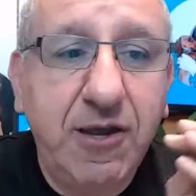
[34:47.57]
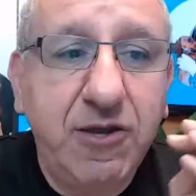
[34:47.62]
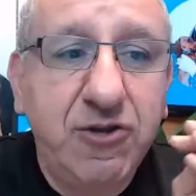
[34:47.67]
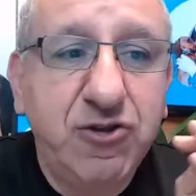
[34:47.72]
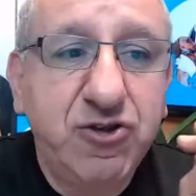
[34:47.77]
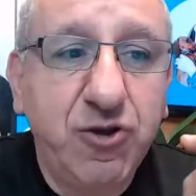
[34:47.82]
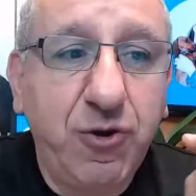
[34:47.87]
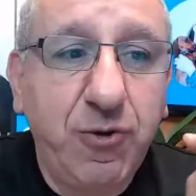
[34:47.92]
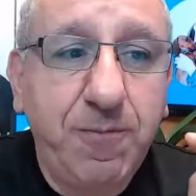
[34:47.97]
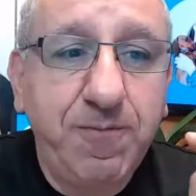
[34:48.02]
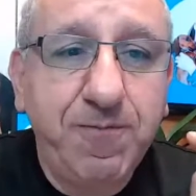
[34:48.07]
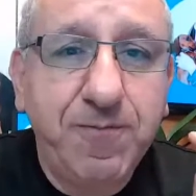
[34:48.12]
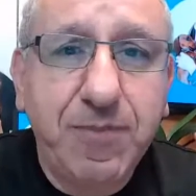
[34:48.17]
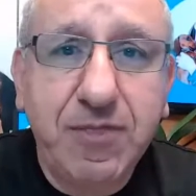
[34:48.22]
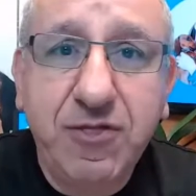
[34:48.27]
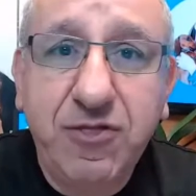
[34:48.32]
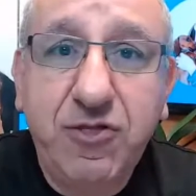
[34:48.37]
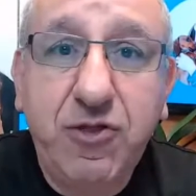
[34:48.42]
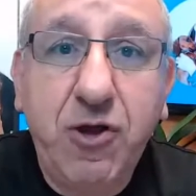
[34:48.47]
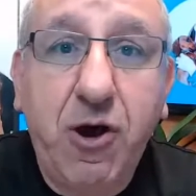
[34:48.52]
So
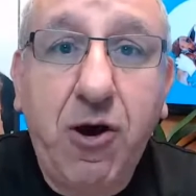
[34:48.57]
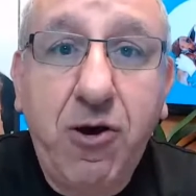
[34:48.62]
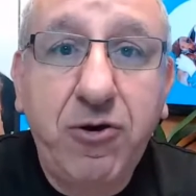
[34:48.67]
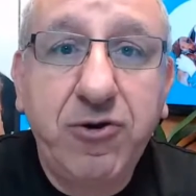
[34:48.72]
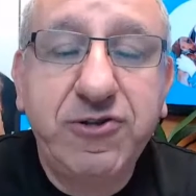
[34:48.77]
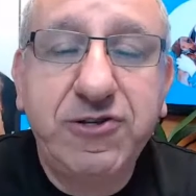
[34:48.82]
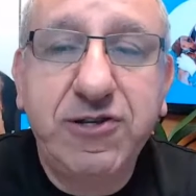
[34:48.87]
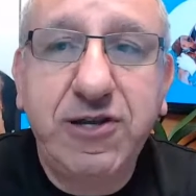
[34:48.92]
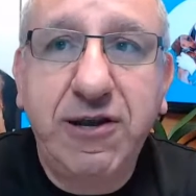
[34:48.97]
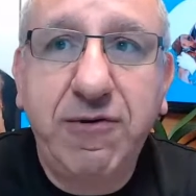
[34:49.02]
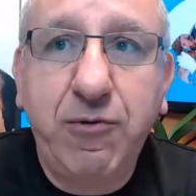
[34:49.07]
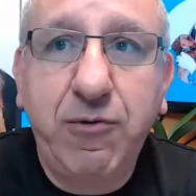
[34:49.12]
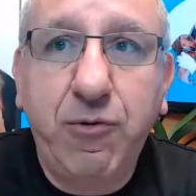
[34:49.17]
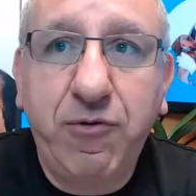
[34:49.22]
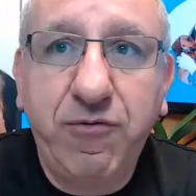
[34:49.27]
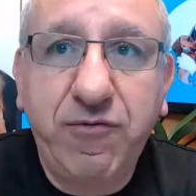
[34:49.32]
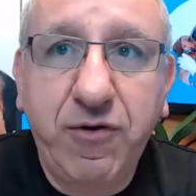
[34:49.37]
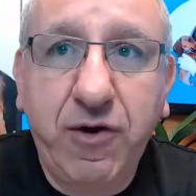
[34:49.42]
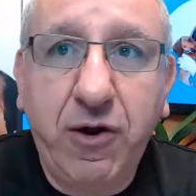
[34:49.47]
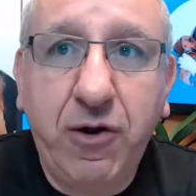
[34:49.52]
dogs
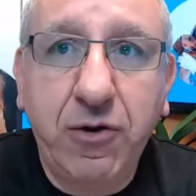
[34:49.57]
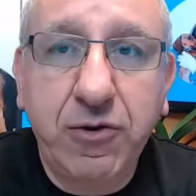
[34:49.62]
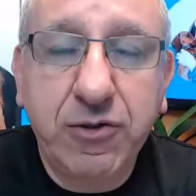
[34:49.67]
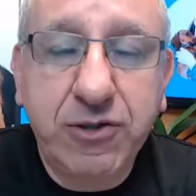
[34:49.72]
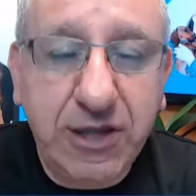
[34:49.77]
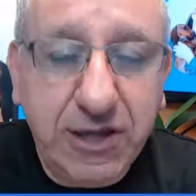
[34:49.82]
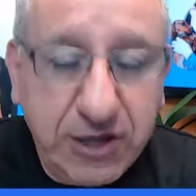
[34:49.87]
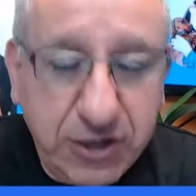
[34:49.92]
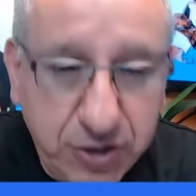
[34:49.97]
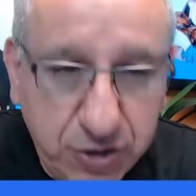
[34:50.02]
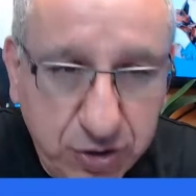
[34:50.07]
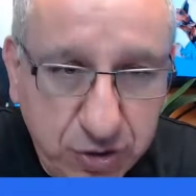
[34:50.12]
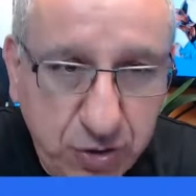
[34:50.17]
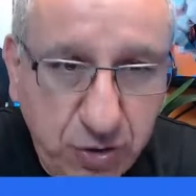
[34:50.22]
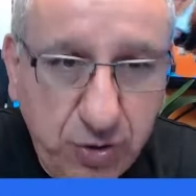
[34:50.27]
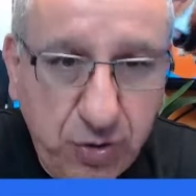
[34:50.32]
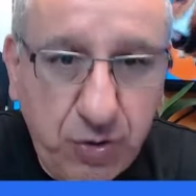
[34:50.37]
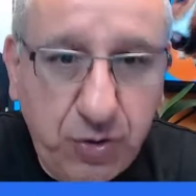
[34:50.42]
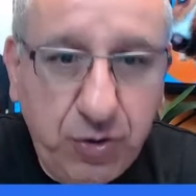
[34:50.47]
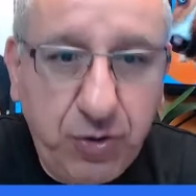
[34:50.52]
overall, they
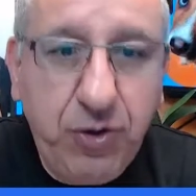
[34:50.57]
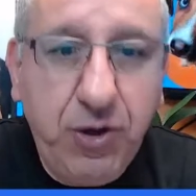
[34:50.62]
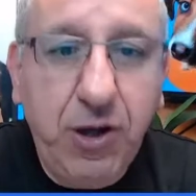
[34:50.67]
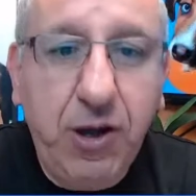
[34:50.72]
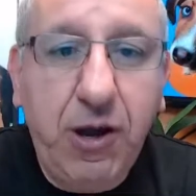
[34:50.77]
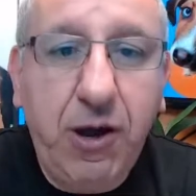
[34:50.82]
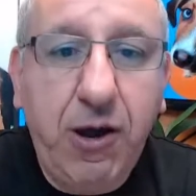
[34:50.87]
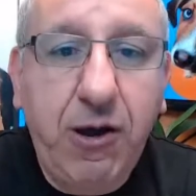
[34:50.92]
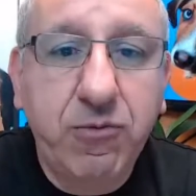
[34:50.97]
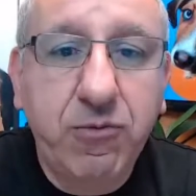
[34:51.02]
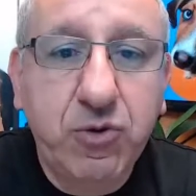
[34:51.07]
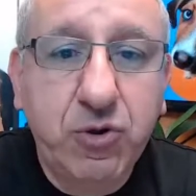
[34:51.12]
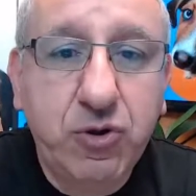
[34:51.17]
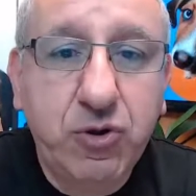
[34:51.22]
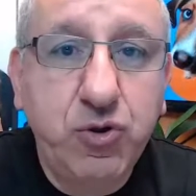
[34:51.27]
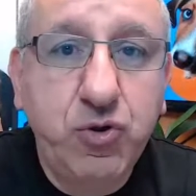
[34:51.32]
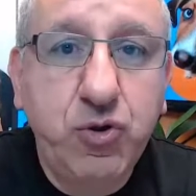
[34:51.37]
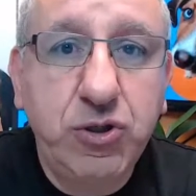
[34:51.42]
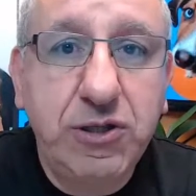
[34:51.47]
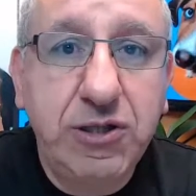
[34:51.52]
know how
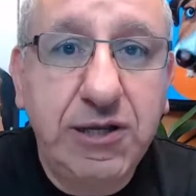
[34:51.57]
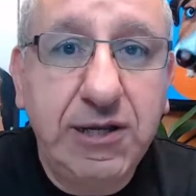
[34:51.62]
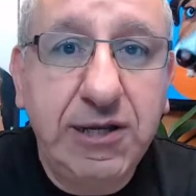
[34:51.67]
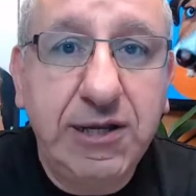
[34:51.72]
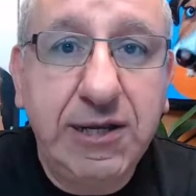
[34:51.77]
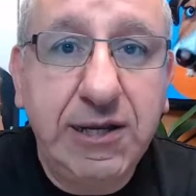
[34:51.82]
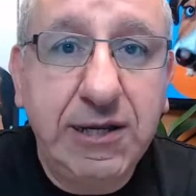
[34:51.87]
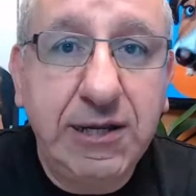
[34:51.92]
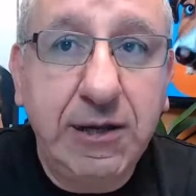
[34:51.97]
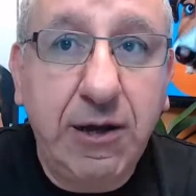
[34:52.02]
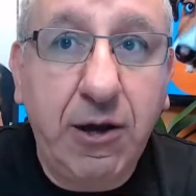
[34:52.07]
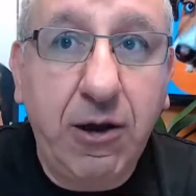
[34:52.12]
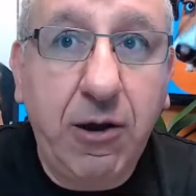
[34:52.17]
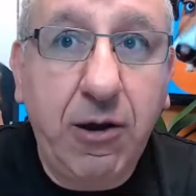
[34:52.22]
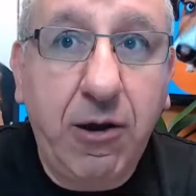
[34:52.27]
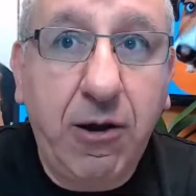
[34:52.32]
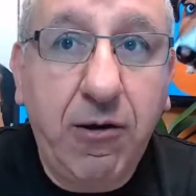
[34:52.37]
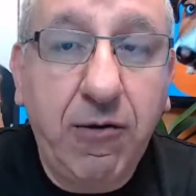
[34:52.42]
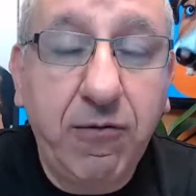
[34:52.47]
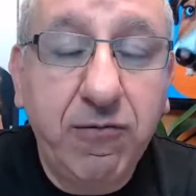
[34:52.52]
good
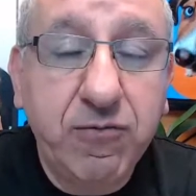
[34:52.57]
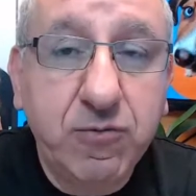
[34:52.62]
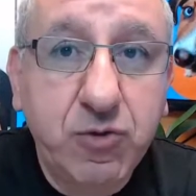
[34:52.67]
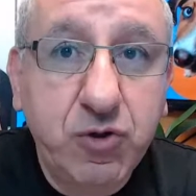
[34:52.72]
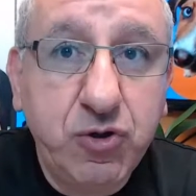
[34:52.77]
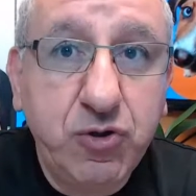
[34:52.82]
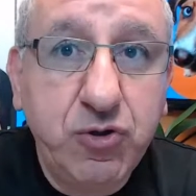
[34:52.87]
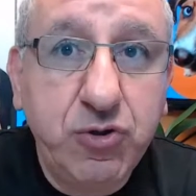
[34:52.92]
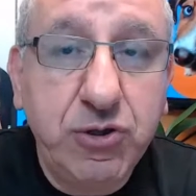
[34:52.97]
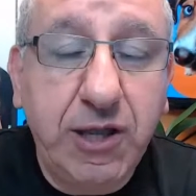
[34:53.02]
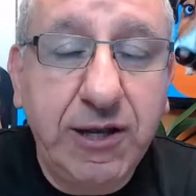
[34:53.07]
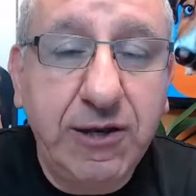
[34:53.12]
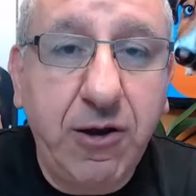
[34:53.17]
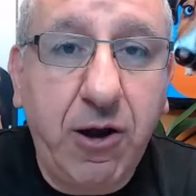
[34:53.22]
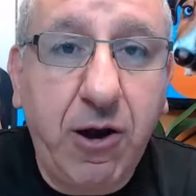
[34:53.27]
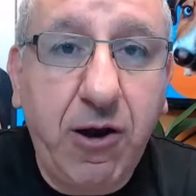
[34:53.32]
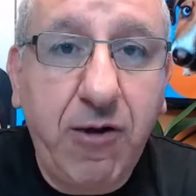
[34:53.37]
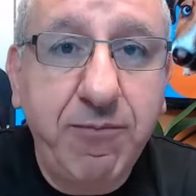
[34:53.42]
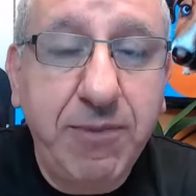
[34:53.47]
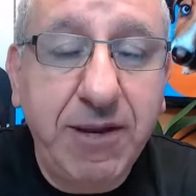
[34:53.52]
and
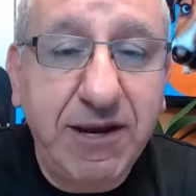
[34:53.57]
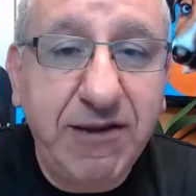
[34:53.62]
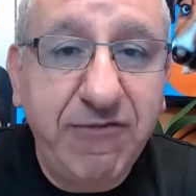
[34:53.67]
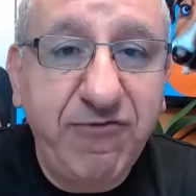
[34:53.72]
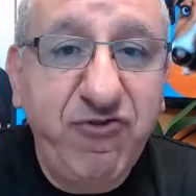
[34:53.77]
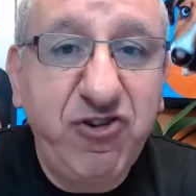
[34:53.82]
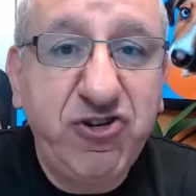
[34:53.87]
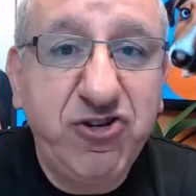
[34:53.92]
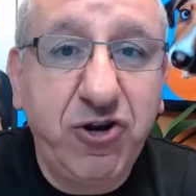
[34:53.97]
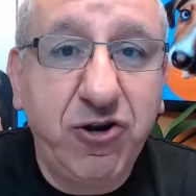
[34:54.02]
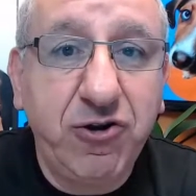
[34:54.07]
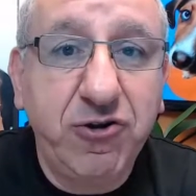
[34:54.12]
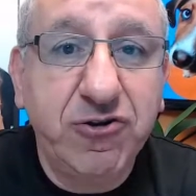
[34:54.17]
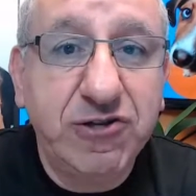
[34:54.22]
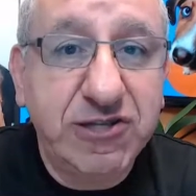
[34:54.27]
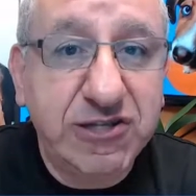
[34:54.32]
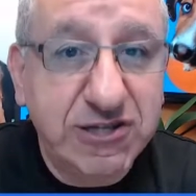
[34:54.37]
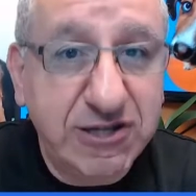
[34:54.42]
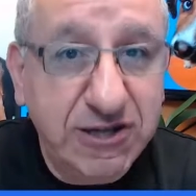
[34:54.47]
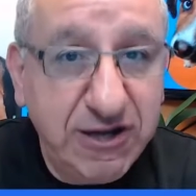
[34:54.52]
how beneficial
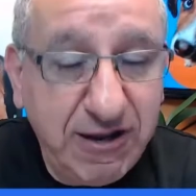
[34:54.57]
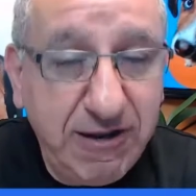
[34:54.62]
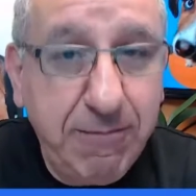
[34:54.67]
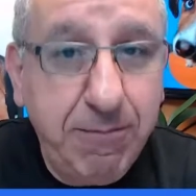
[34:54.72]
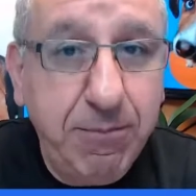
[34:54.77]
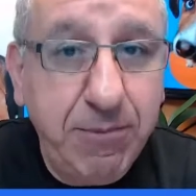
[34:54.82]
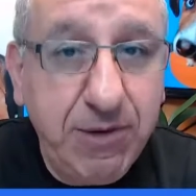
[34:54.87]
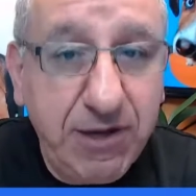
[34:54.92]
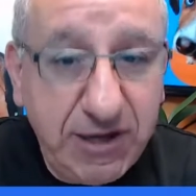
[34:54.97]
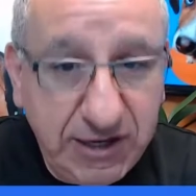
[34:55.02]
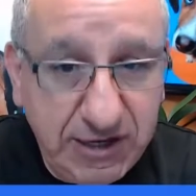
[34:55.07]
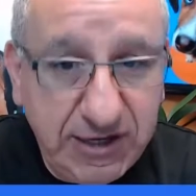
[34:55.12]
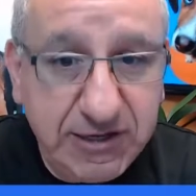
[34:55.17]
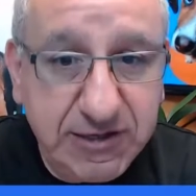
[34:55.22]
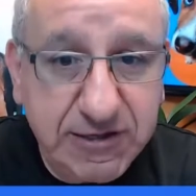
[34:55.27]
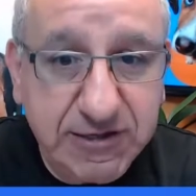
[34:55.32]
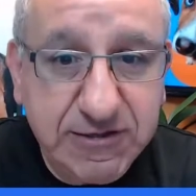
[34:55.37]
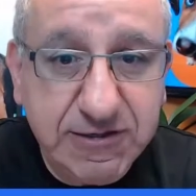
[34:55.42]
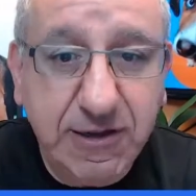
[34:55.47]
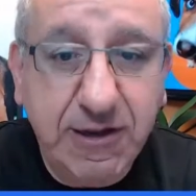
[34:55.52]
sleep
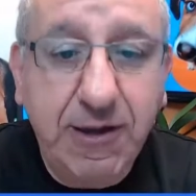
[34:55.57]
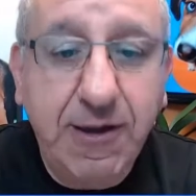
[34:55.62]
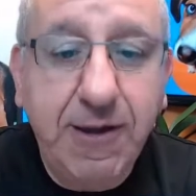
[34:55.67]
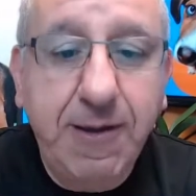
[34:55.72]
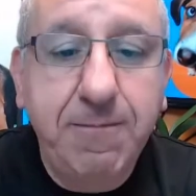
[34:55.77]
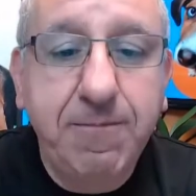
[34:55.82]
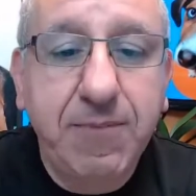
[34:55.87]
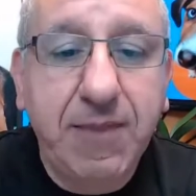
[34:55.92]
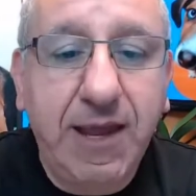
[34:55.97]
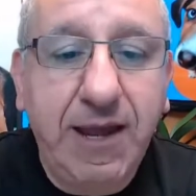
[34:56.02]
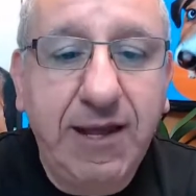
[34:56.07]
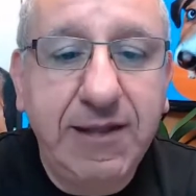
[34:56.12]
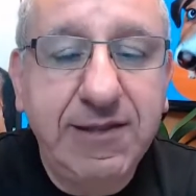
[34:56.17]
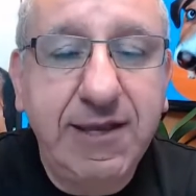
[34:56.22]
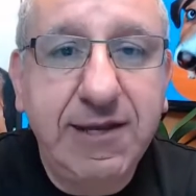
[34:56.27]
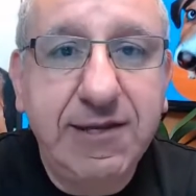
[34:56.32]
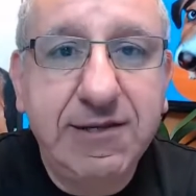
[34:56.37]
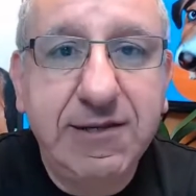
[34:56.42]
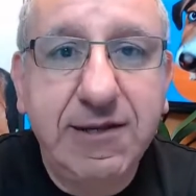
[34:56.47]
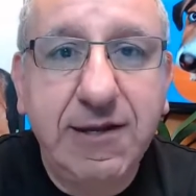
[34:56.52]
is, and
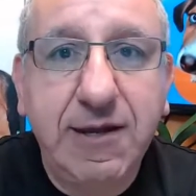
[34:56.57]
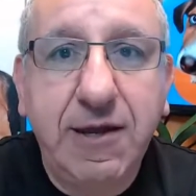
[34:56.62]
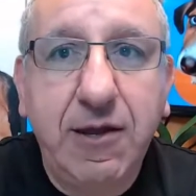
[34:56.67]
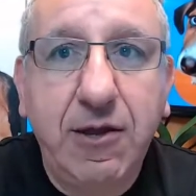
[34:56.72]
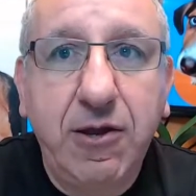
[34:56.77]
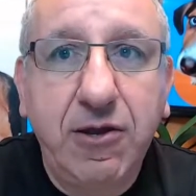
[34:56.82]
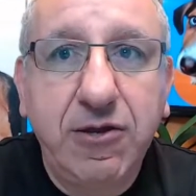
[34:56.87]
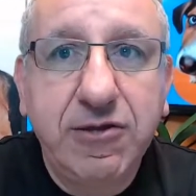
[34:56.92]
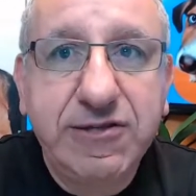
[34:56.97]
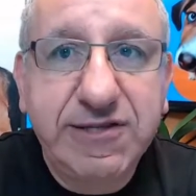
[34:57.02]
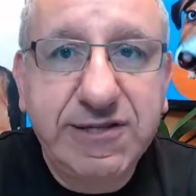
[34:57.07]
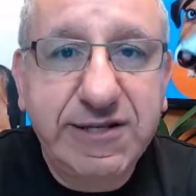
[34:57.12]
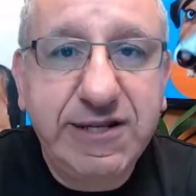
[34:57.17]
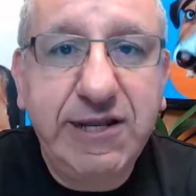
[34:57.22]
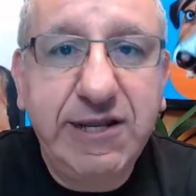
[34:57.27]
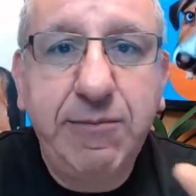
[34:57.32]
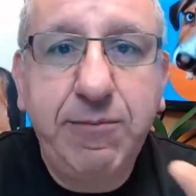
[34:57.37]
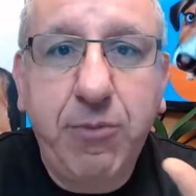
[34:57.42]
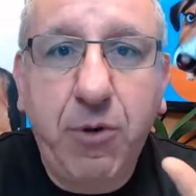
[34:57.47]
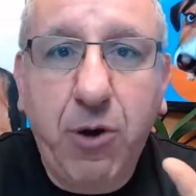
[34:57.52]
they
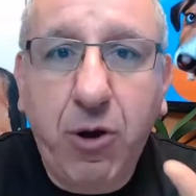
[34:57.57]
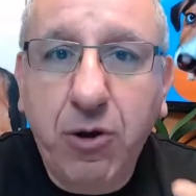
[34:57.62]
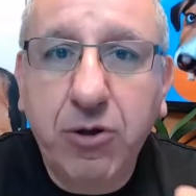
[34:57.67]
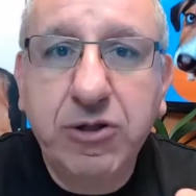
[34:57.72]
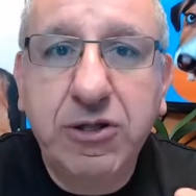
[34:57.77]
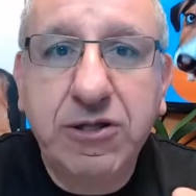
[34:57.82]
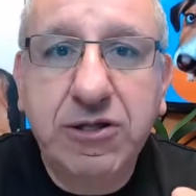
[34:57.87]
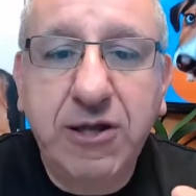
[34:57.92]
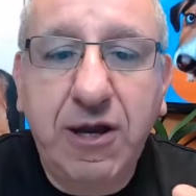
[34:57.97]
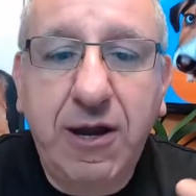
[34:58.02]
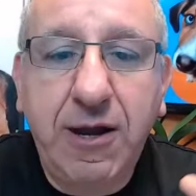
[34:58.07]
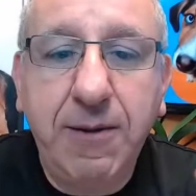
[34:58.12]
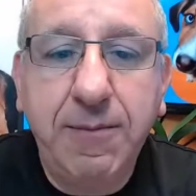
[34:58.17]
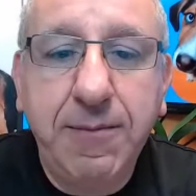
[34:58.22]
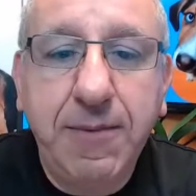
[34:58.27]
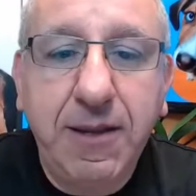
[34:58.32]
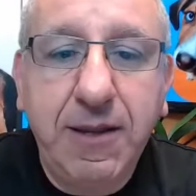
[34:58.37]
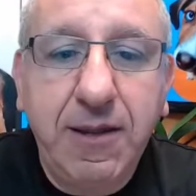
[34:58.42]
sleep all the time.